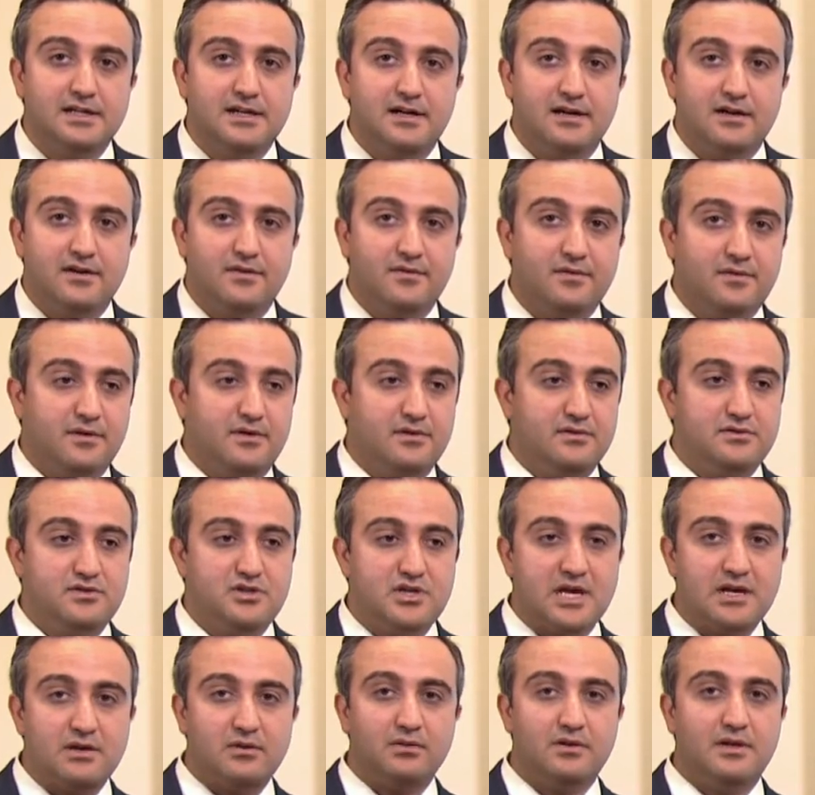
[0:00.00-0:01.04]
uh, a
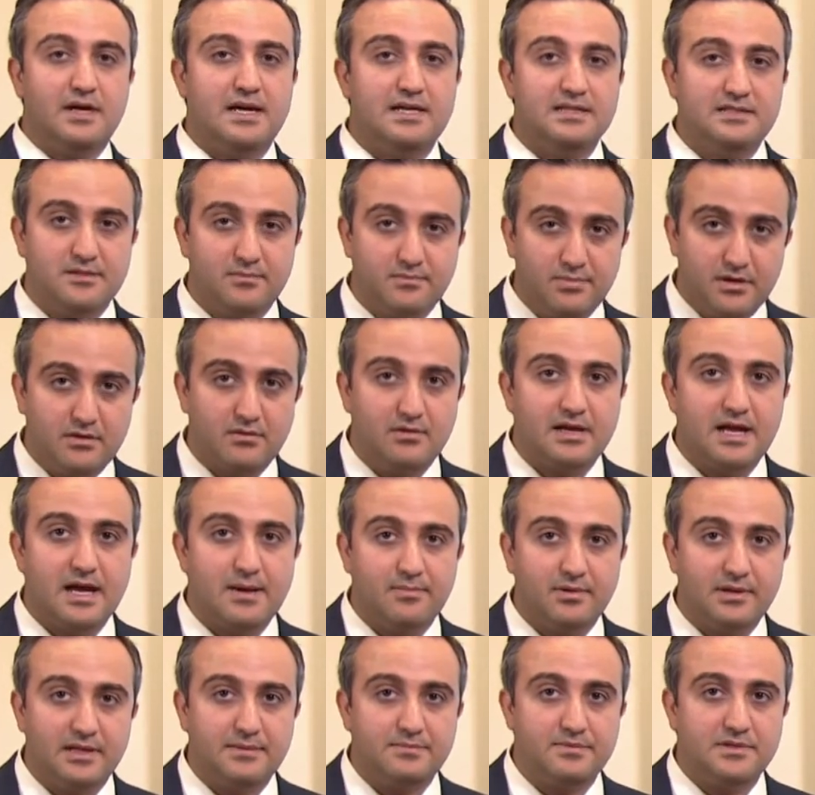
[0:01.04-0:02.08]
generalized appearing
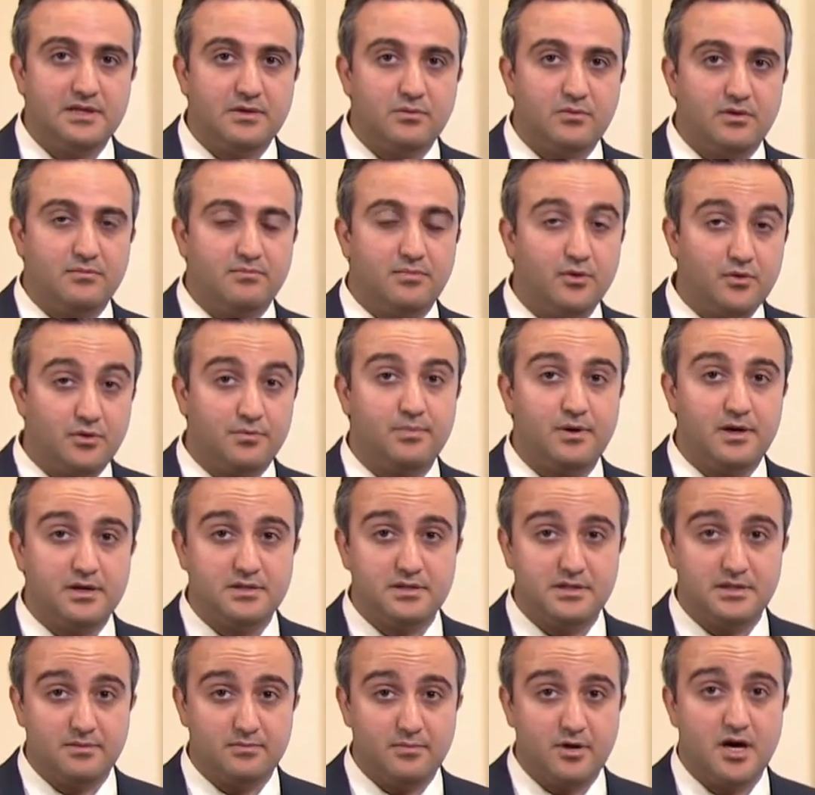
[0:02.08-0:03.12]
epilepsy where both
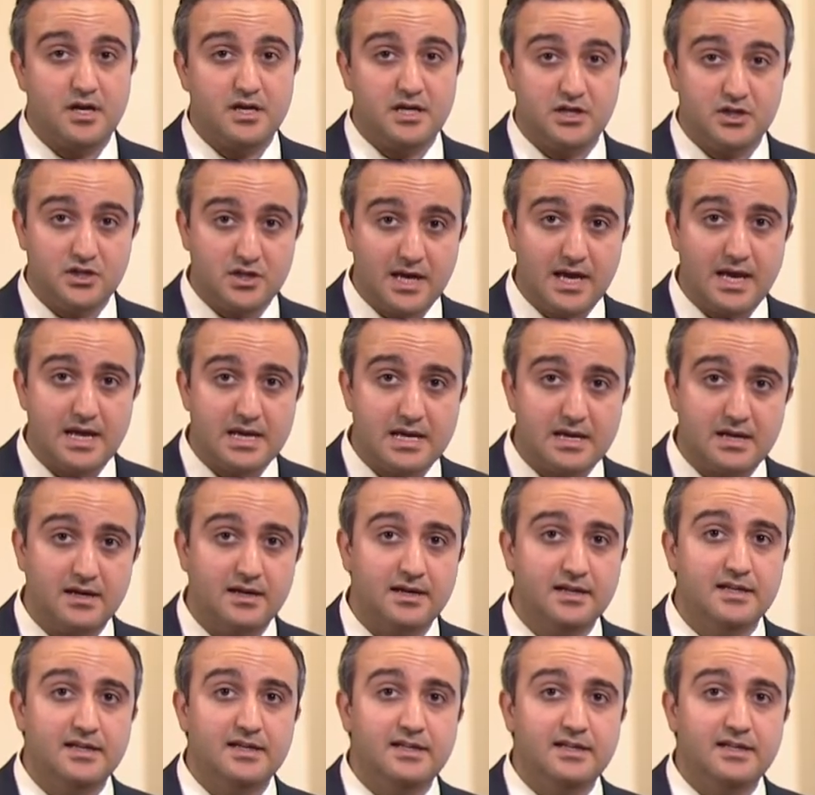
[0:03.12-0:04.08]
parts of the body shake,